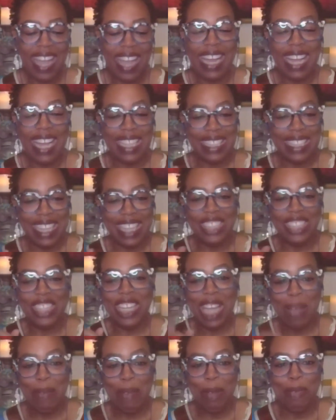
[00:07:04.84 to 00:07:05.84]
like I said,
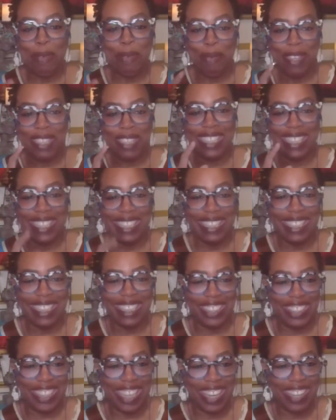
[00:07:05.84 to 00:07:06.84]
she gave me permission
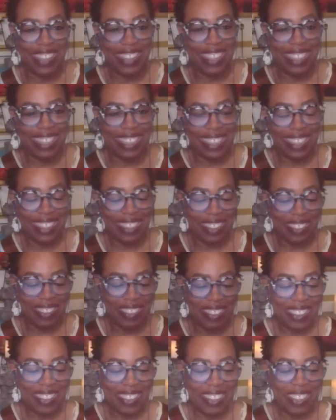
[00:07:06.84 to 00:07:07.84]
to share this.
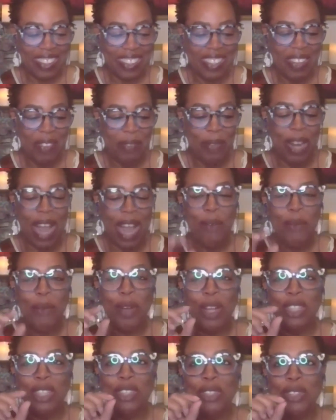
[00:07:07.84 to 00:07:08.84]
But I
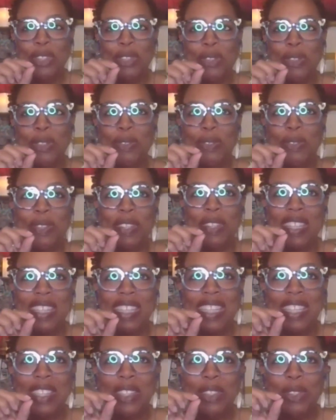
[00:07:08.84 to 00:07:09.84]
want you
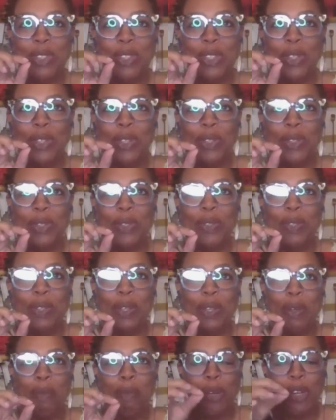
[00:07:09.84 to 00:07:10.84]

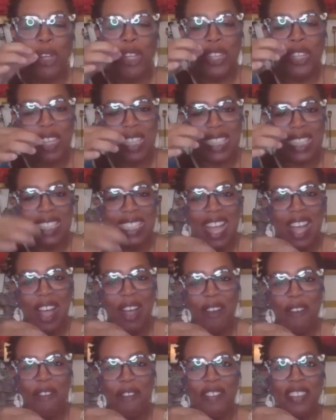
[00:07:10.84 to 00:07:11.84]
to put
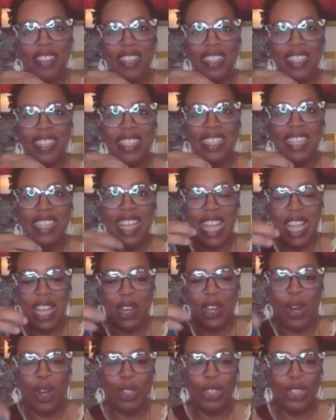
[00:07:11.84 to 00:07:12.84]
yourself
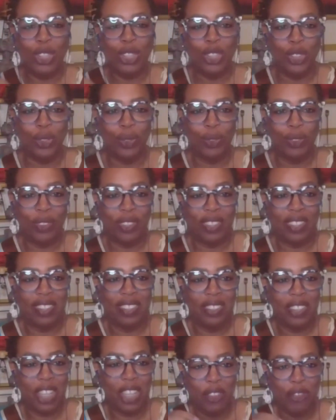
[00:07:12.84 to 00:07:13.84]
in her shoes
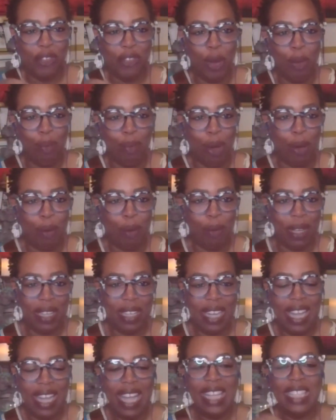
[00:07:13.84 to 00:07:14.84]
just for a
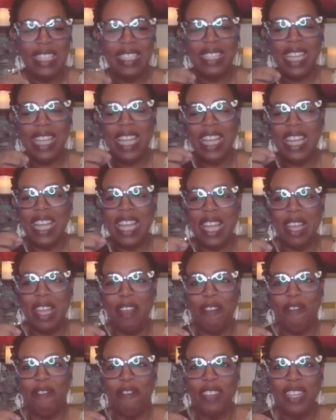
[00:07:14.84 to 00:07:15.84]
moment and see
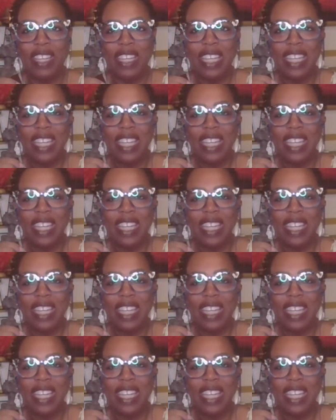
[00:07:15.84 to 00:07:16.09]
if